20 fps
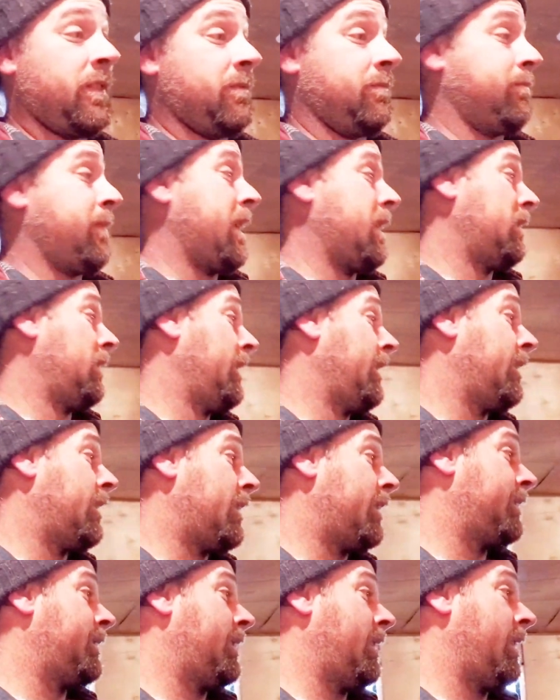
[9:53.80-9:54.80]
It barely
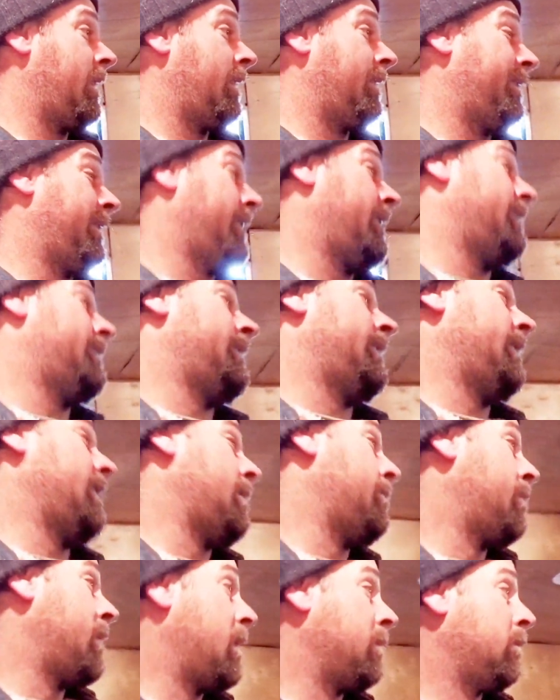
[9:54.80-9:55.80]
costed anything. I think I
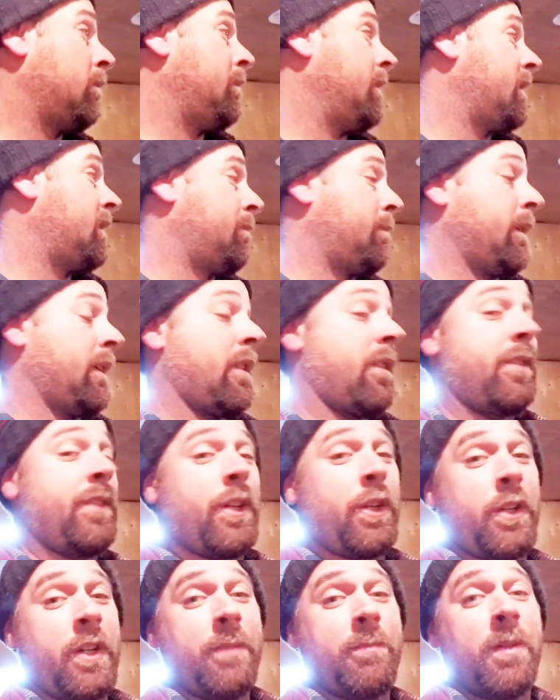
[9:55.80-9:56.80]
probably spent
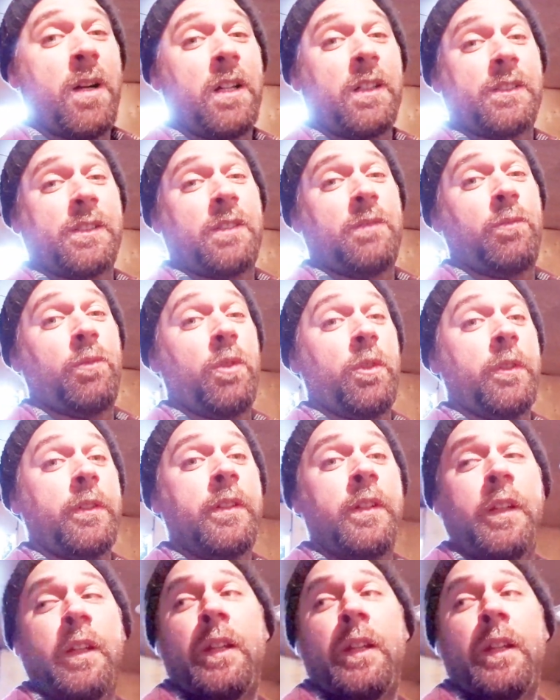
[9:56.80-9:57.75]
30 bucks on wood.